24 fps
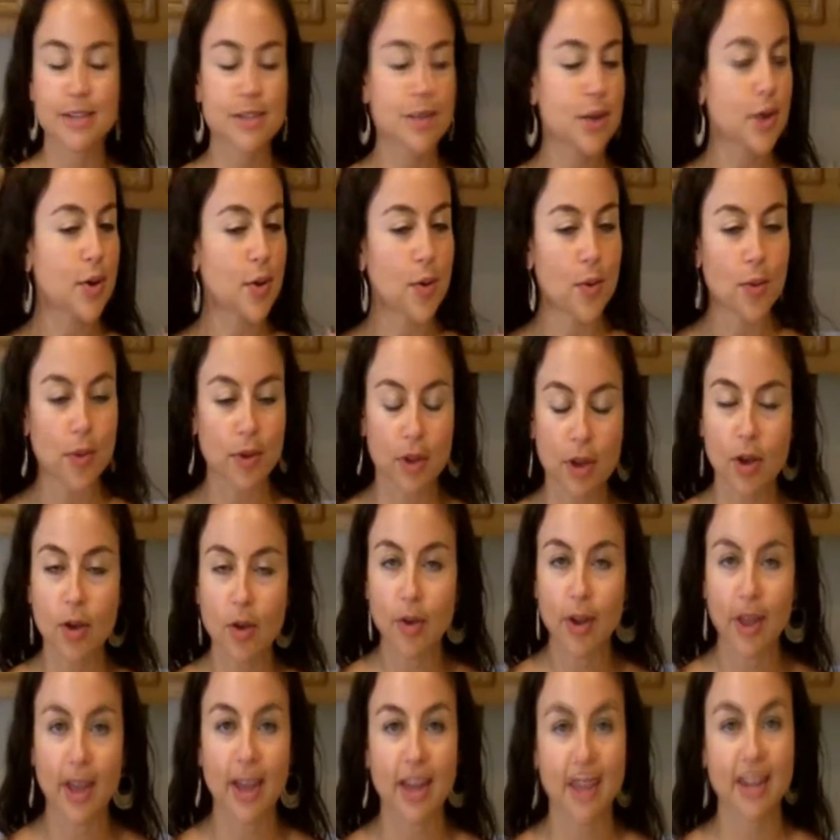So go
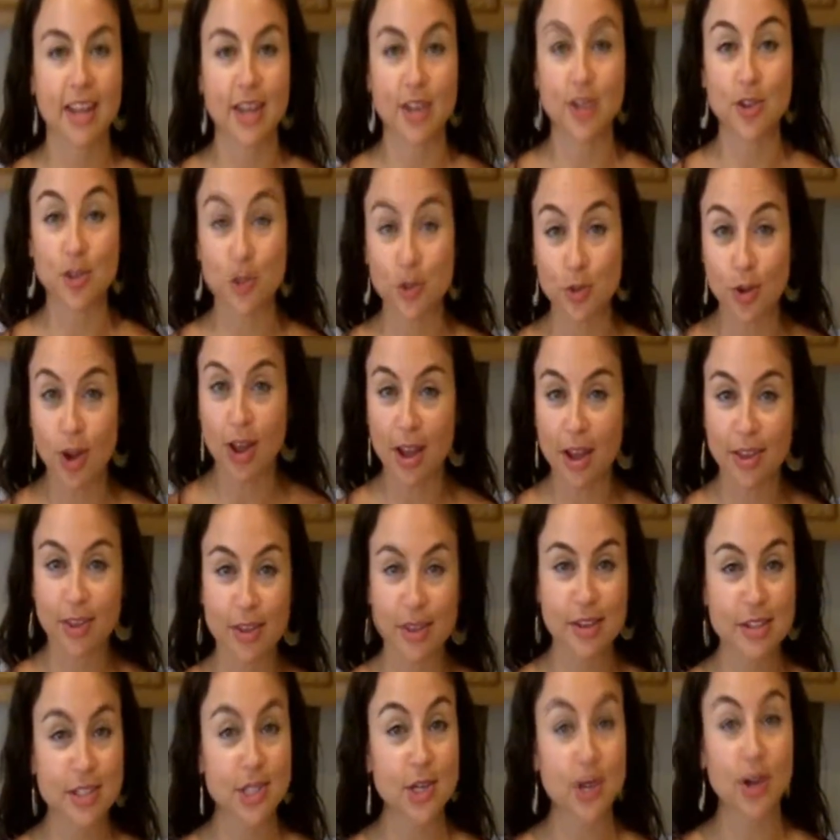ahead and try
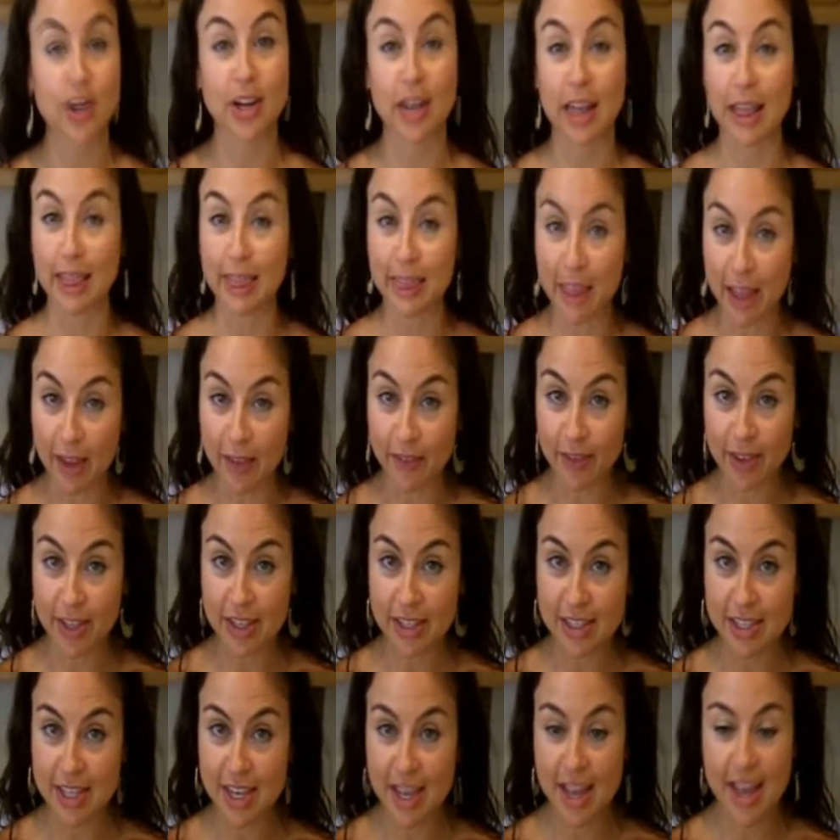this. You're gonna love
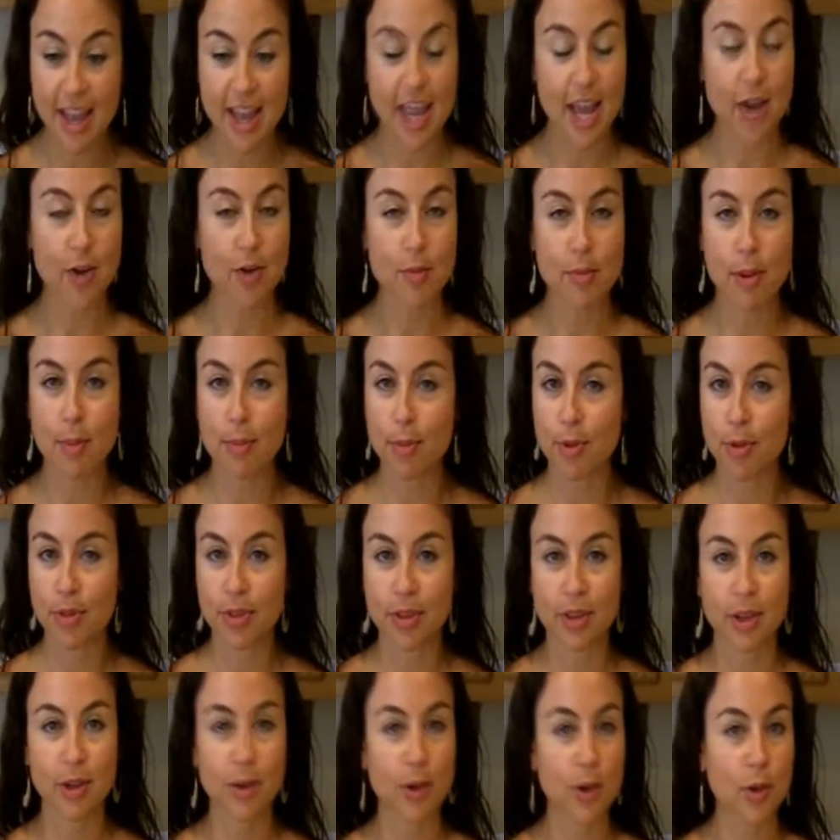it. And remember
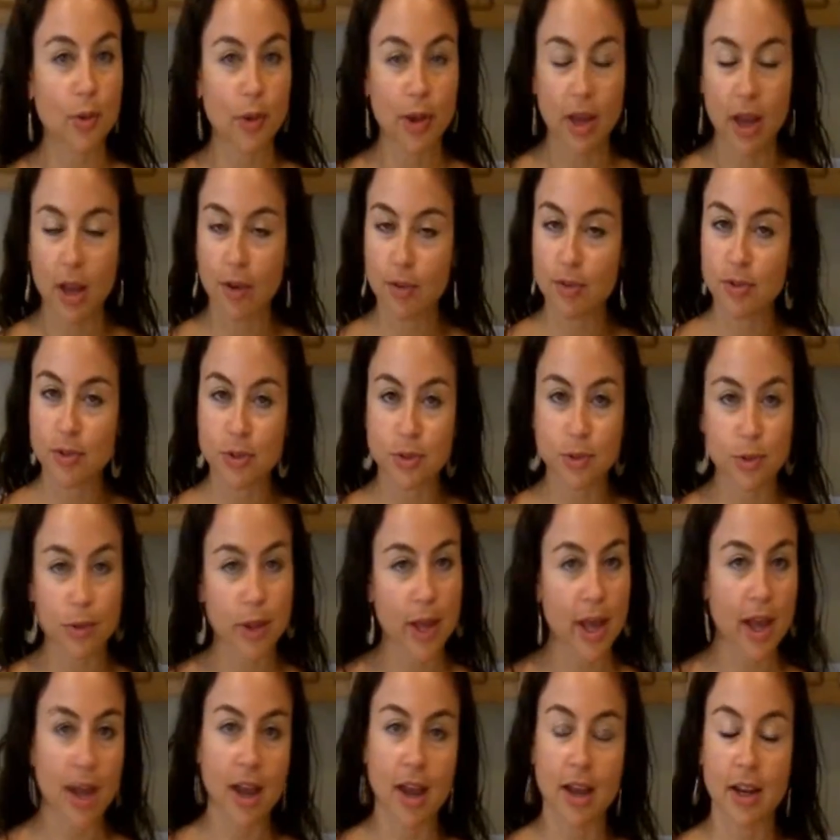that you don't have to
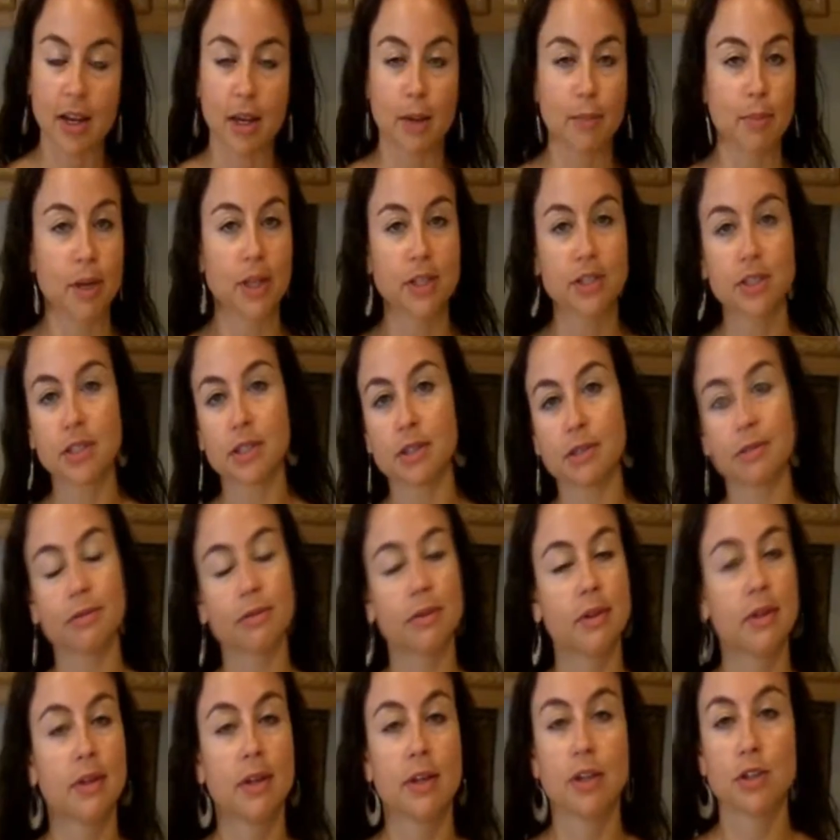add a bunch of
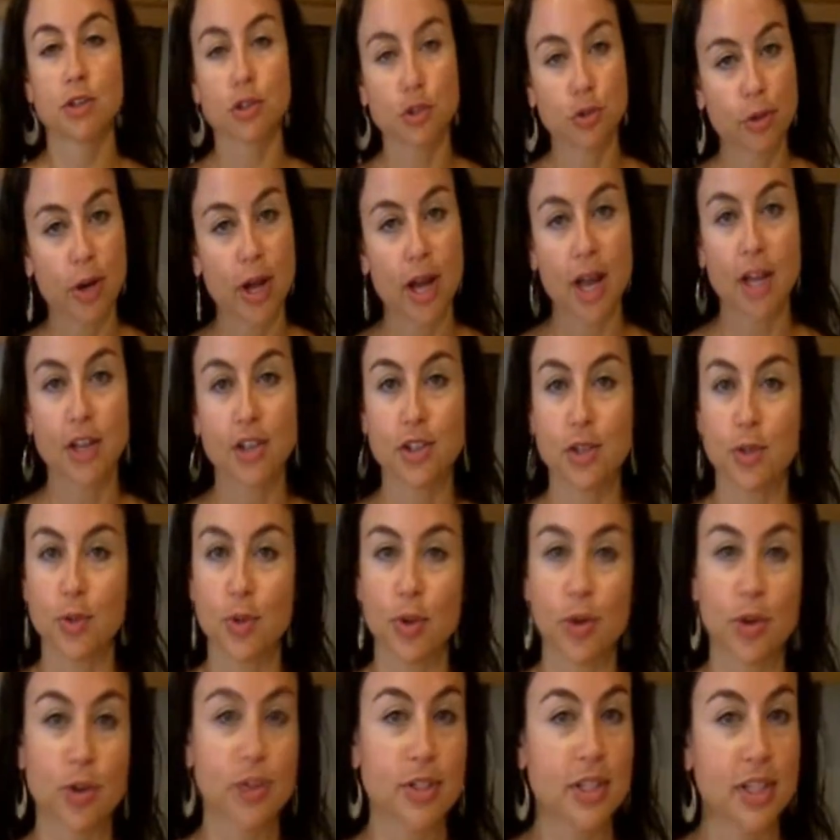trash in
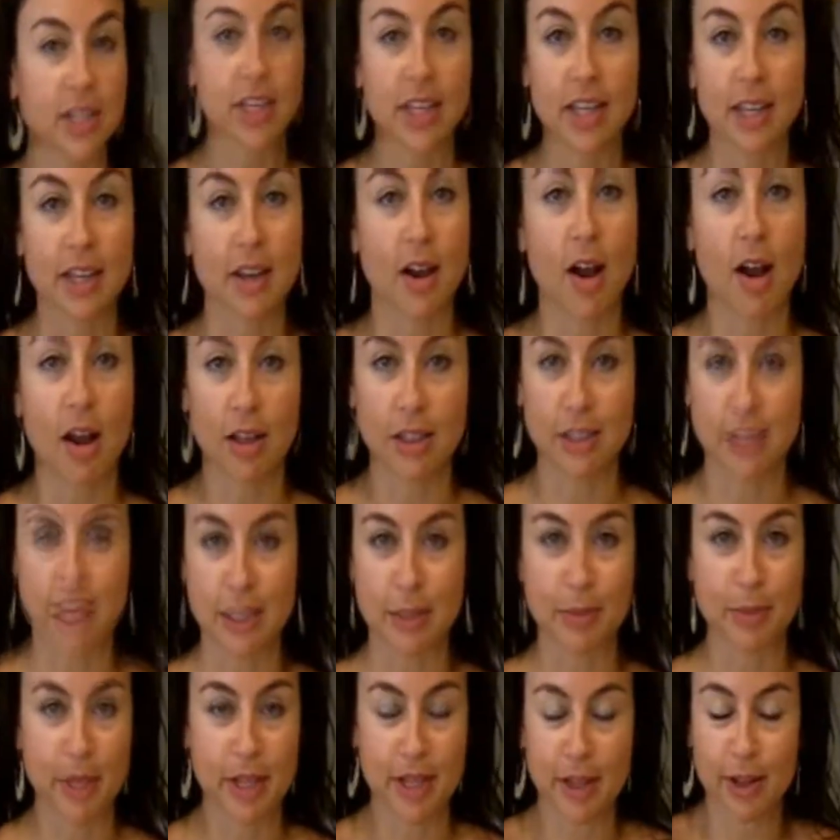order to eat
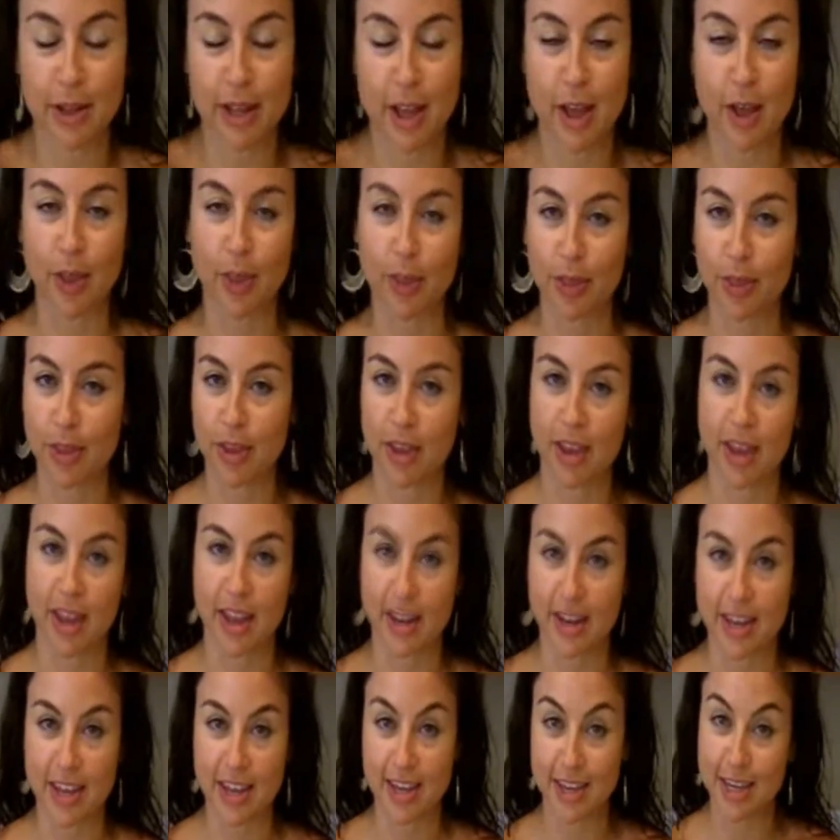awesome, eat healthy,
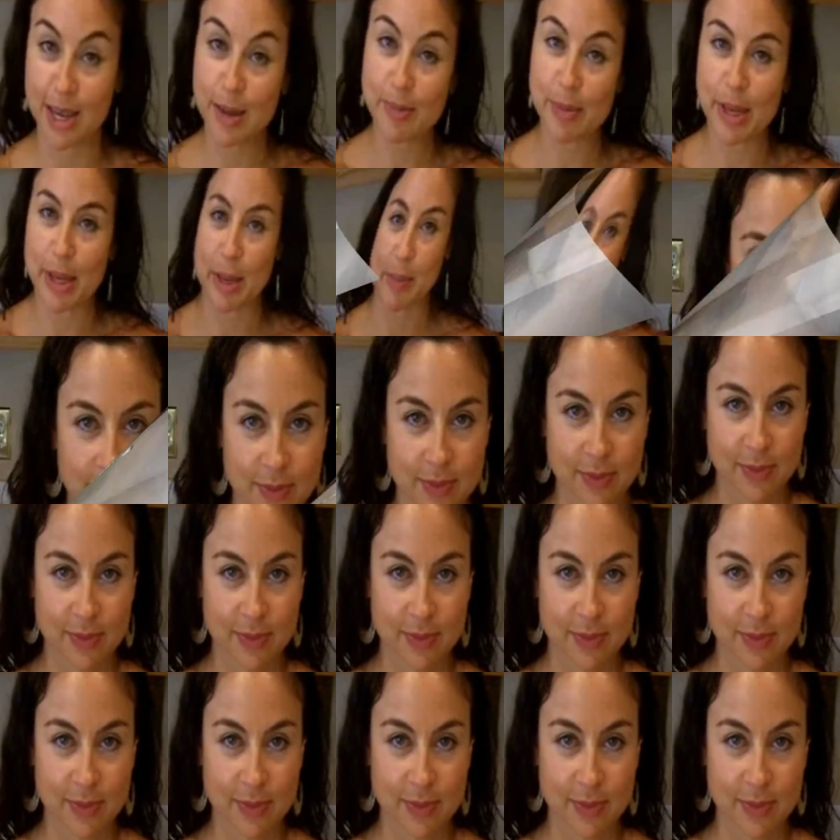and eat yummy.